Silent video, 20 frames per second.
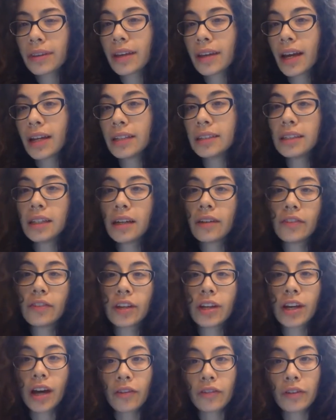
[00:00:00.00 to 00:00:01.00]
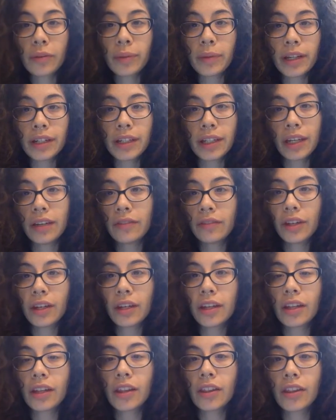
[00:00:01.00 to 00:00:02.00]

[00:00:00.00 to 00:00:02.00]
the idea of the government giving